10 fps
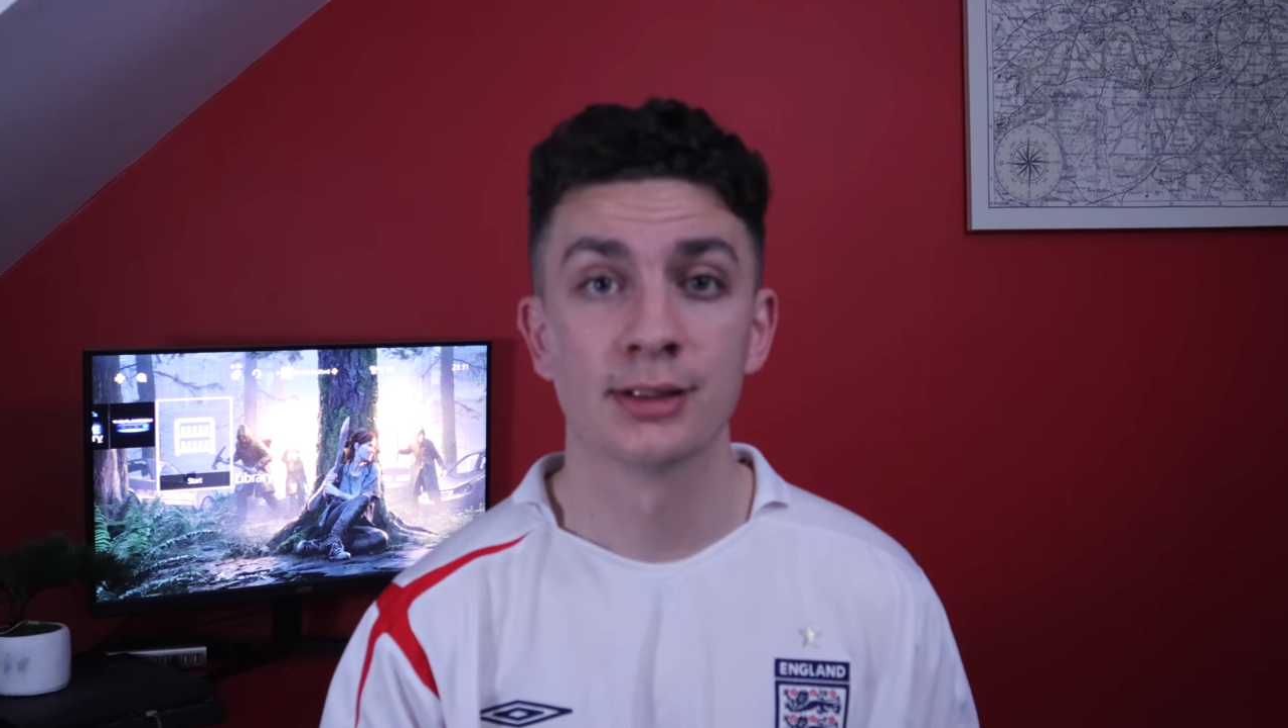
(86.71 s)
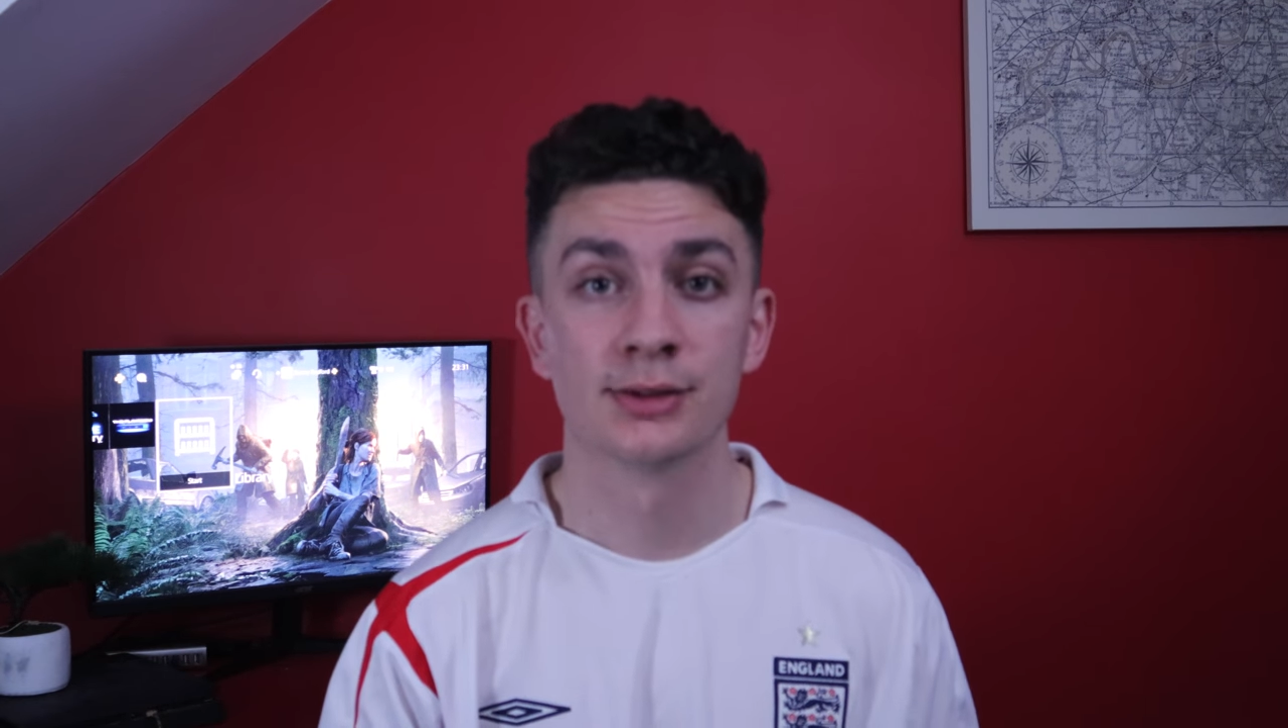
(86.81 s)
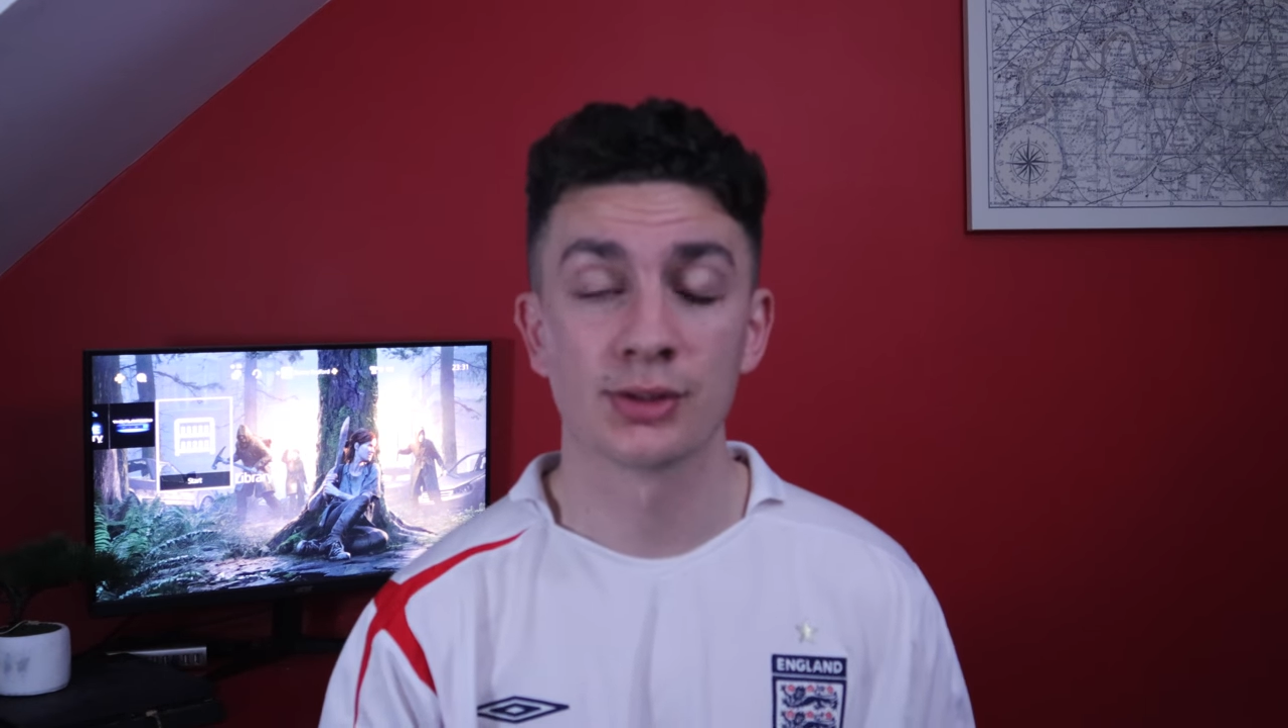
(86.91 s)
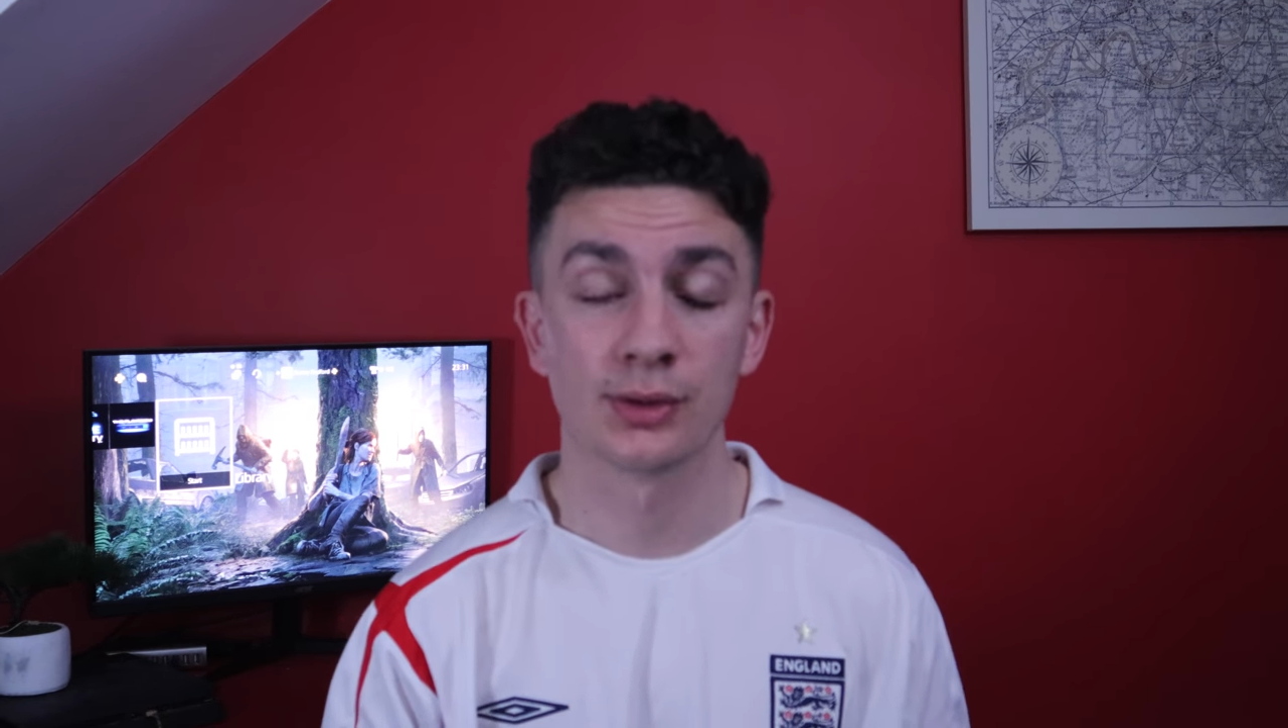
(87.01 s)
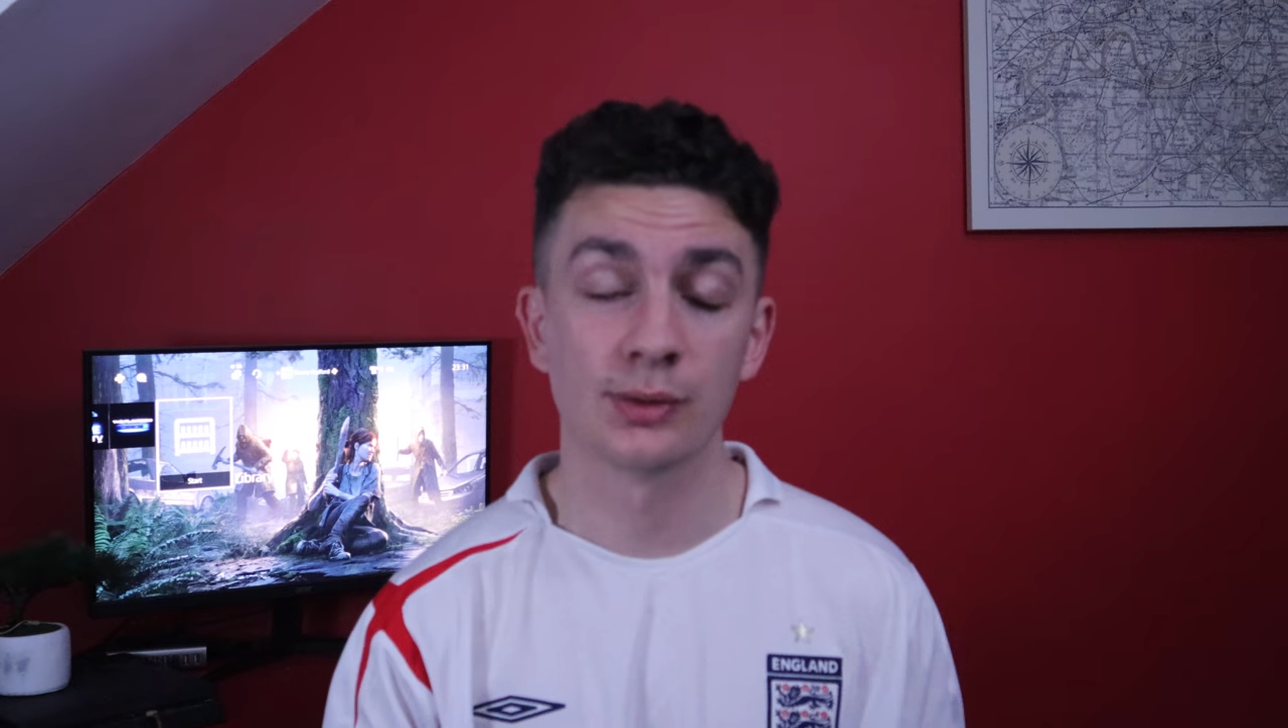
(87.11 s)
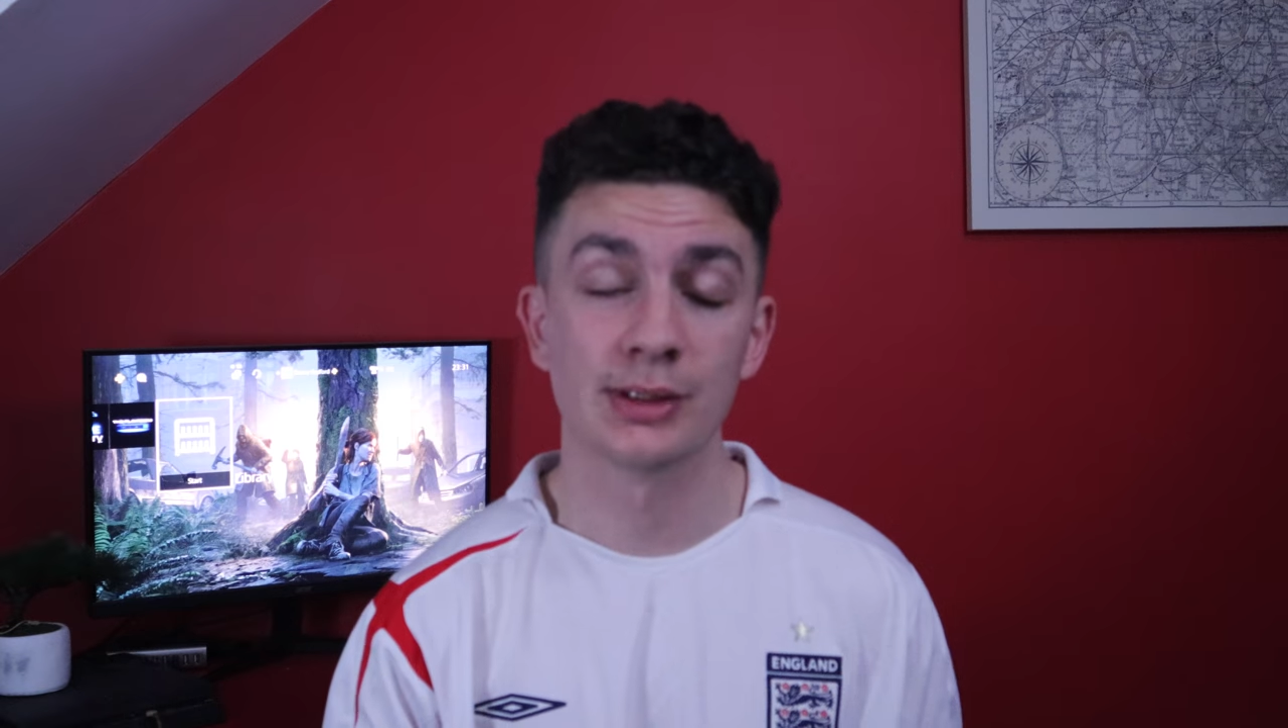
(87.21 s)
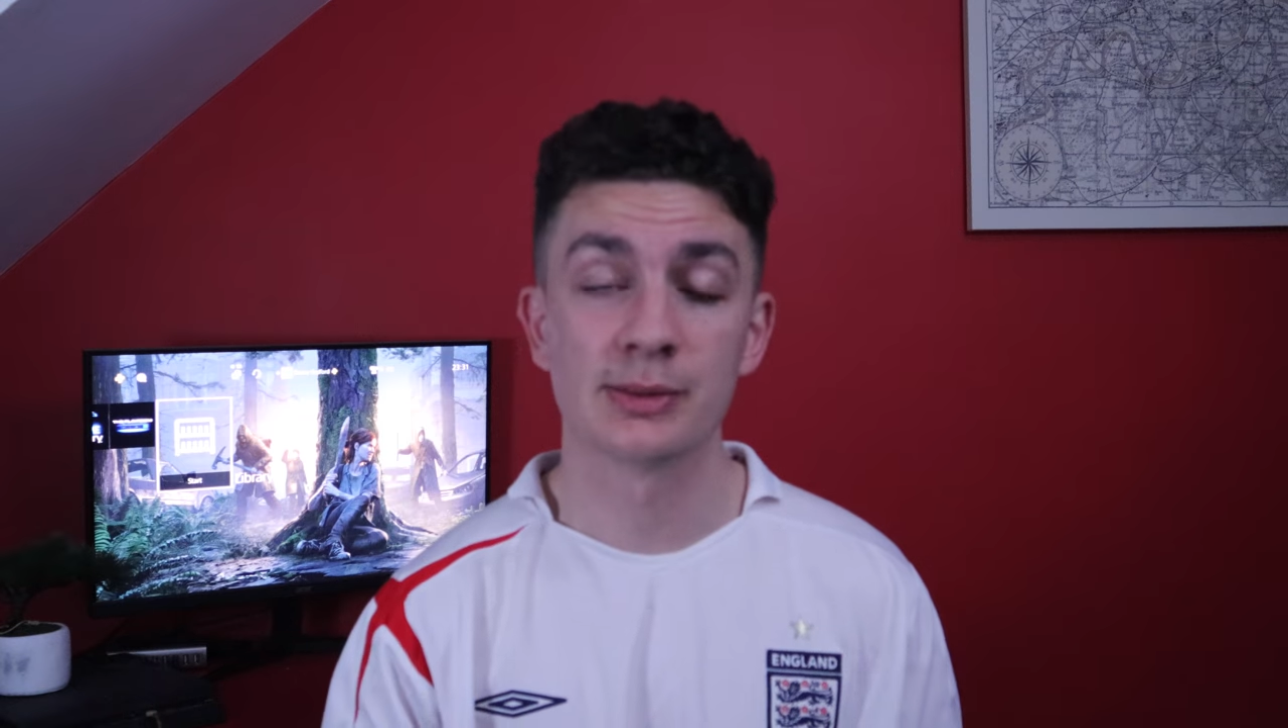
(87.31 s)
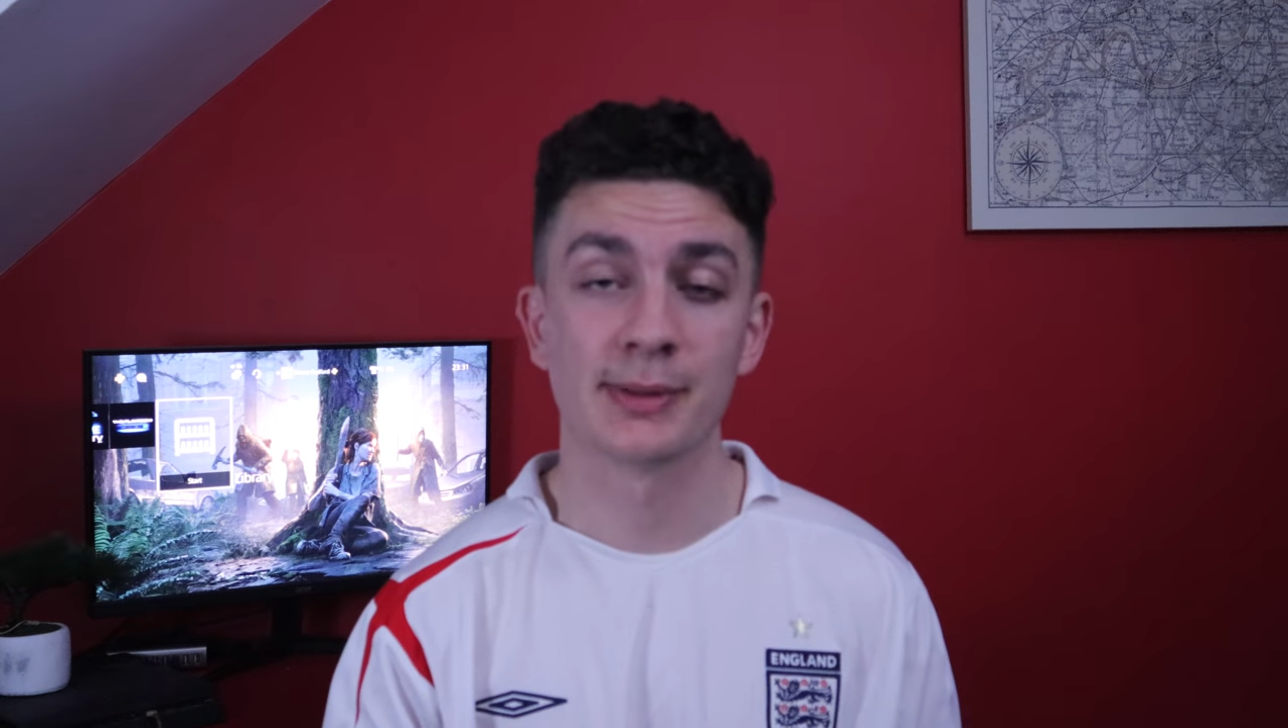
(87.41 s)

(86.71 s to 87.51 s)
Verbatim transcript: So you need